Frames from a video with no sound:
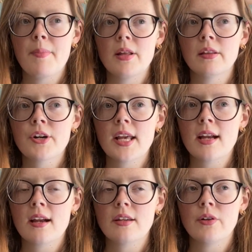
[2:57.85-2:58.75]
But
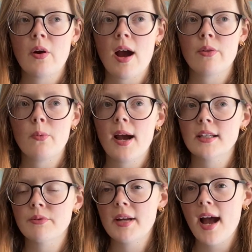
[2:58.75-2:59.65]
learning, how the
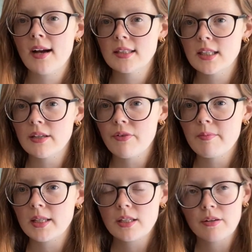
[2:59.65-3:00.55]
wax reacts to different
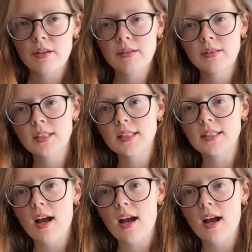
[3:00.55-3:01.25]
materials